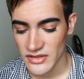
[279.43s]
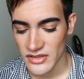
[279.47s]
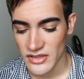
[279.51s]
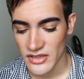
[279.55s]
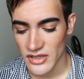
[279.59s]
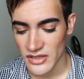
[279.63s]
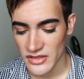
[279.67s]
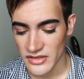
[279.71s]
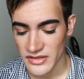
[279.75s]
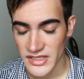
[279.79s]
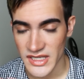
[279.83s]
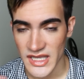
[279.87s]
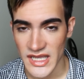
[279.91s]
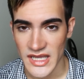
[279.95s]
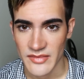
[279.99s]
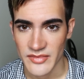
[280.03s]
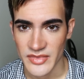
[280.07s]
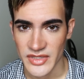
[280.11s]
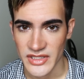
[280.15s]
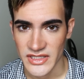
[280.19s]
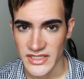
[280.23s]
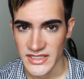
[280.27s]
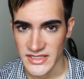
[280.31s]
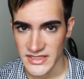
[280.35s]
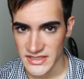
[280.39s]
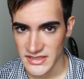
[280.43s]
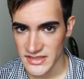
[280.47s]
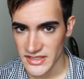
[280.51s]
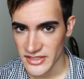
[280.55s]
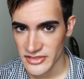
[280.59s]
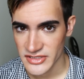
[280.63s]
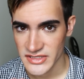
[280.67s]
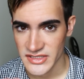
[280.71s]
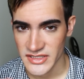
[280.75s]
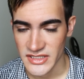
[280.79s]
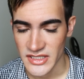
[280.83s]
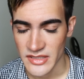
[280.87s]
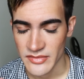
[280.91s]
call the ambulance,
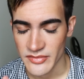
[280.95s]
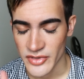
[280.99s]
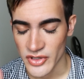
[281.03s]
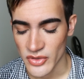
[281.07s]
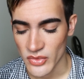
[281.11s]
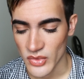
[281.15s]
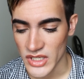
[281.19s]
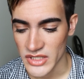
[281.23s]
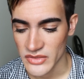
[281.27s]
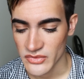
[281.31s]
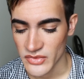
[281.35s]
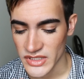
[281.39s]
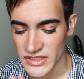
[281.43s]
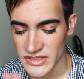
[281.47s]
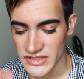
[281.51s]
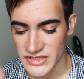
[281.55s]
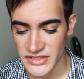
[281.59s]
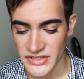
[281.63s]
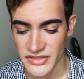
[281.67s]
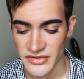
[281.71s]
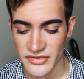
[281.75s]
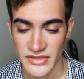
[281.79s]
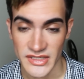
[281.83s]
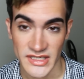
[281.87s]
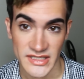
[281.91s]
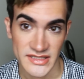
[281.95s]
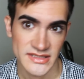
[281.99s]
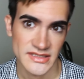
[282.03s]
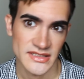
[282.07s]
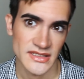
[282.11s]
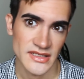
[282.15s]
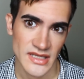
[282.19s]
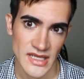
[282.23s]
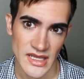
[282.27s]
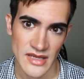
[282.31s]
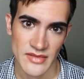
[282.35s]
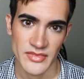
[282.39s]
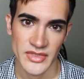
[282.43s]
there's the number 112, that's
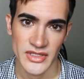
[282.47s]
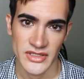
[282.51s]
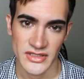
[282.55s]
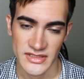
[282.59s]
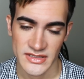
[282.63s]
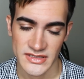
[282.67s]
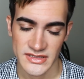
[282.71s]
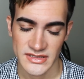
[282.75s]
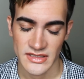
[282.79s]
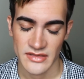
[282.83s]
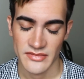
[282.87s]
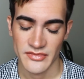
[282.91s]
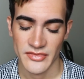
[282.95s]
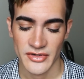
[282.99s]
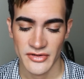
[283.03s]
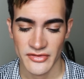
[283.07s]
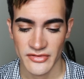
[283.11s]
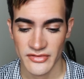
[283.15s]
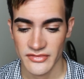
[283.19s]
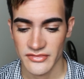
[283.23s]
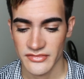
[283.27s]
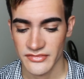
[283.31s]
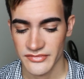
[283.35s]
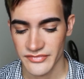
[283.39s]
the ambulance number.